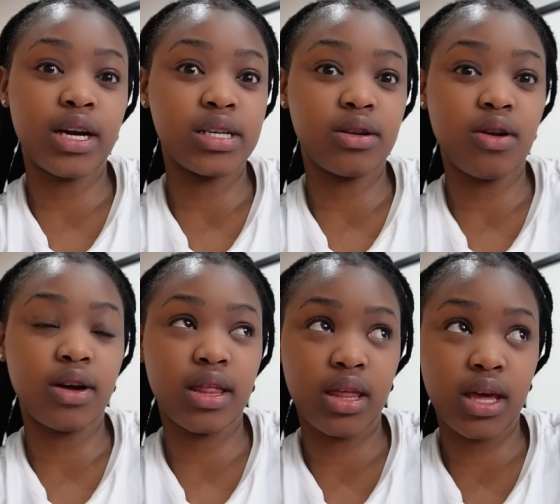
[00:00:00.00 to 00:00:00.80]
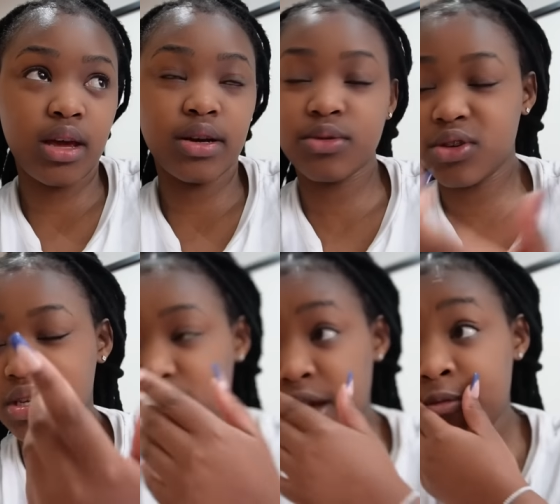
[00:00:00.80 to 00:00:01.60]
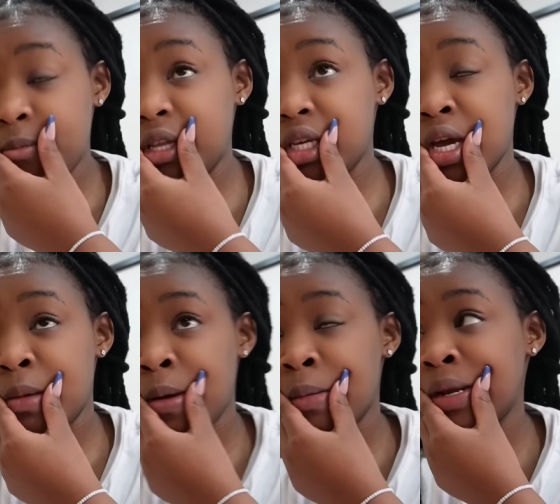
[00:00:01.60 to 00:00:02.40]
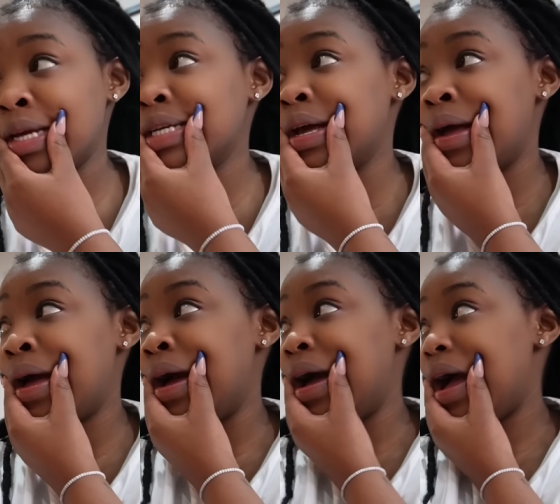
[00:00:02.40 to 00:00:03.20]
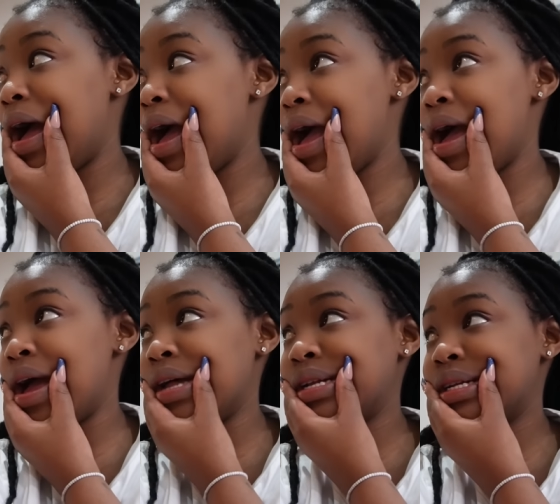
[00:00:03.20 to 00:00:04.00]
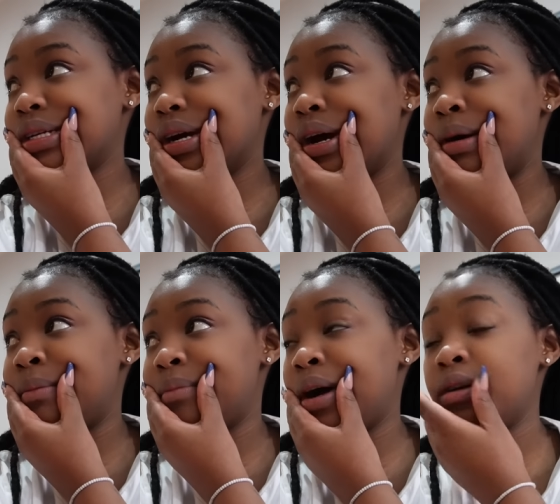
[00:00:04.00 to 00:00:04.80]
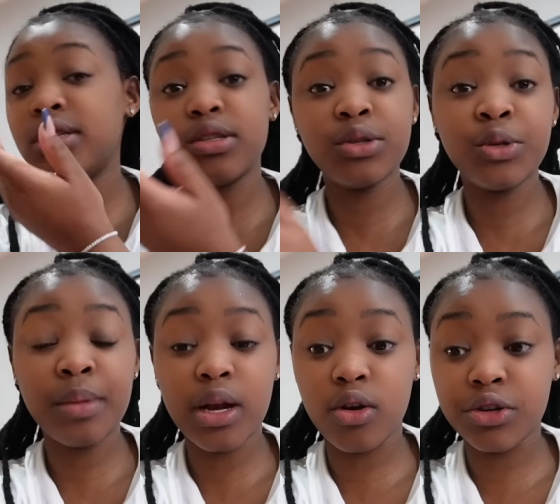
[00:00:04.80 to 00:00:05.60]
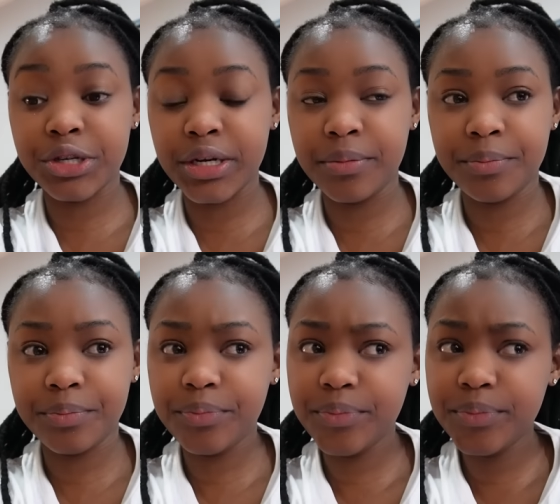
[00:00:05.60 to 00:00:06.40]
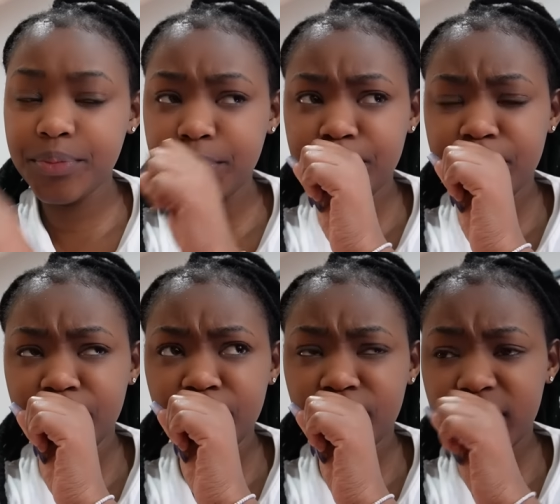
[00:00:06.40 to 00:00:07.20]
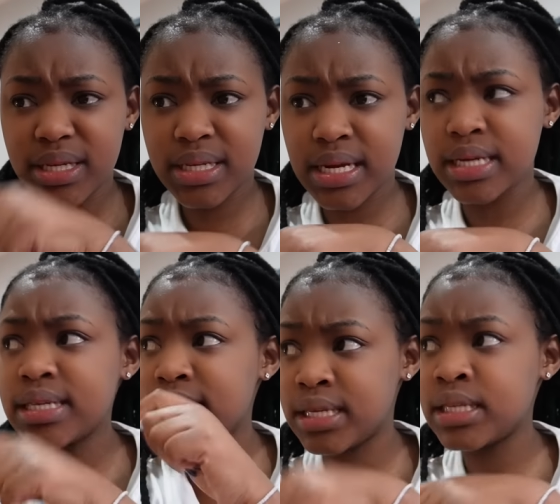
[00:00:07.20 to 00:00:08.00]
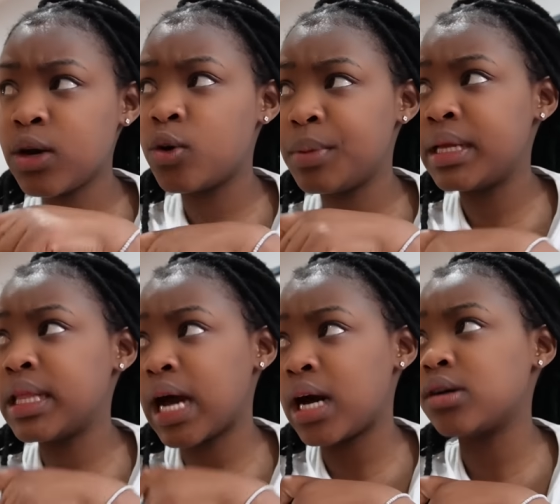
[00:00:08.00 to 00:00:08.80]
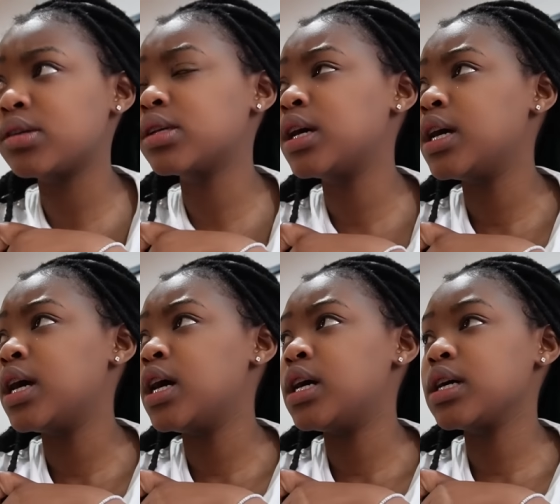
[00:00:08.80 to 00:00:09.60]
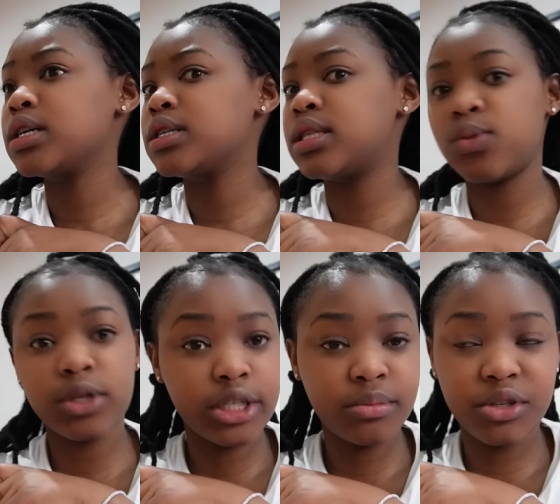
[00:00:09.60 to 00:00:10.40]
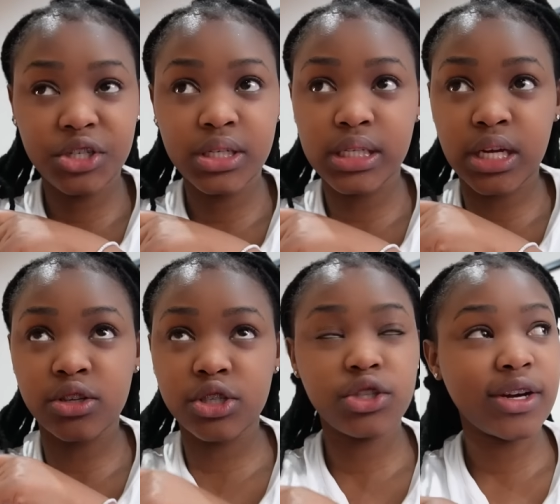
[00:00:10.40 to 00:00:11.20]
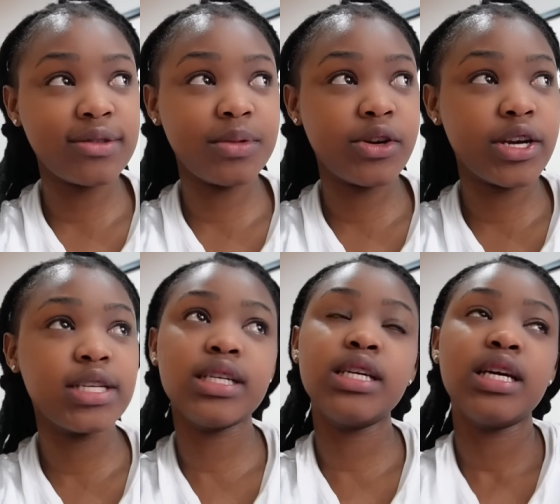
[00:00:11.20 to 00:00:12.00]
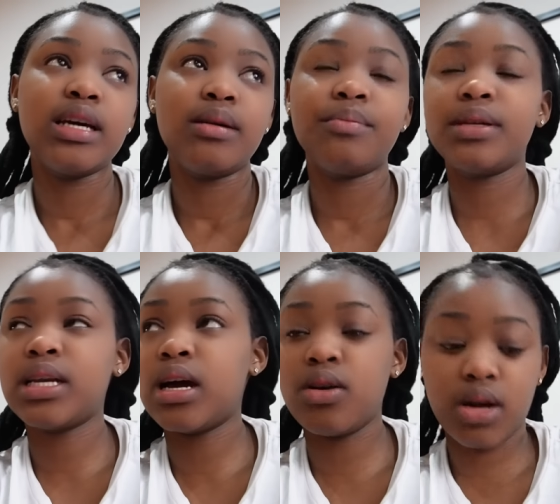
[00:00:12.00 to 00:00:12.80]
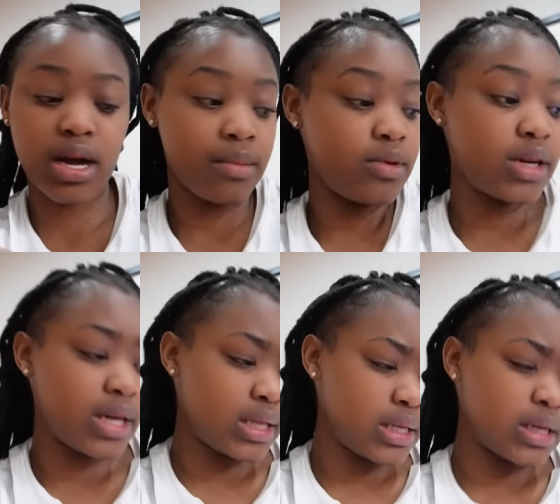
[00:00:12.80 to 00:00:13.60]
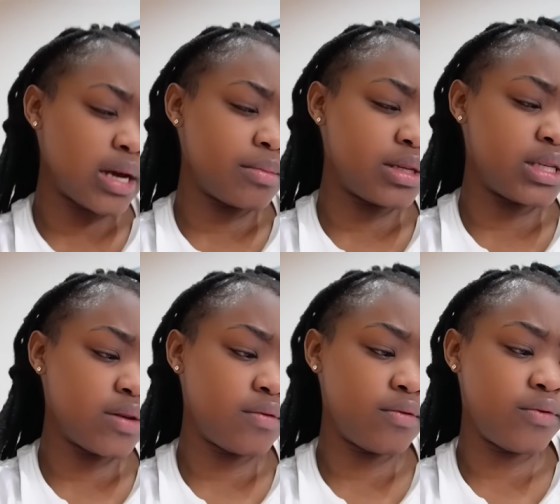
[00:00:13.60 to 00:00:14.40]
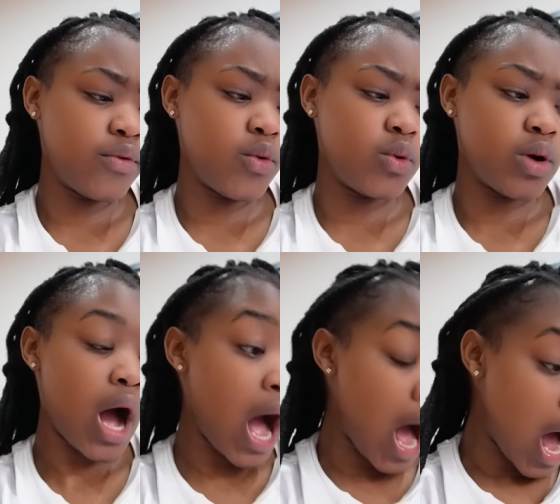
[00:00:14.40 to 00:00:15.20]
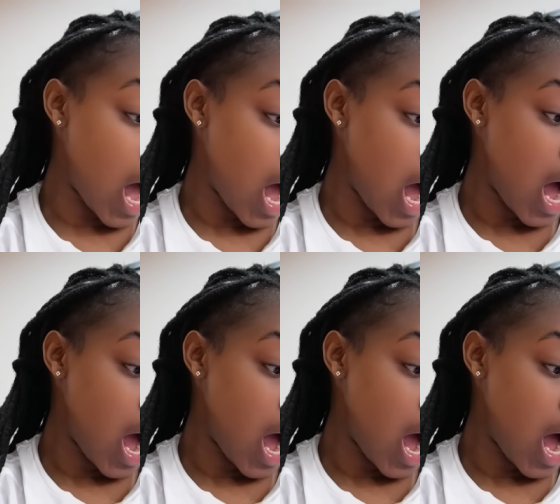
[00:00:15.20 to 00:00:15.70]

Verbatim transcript: you guys along there because I'm just gonna have the meeting here at my place and um, I wanted to do my laundry today since I won't be in the house because the washing machine sound just drives me crazy. But now I'm looking at the time. It's seven four. Ha,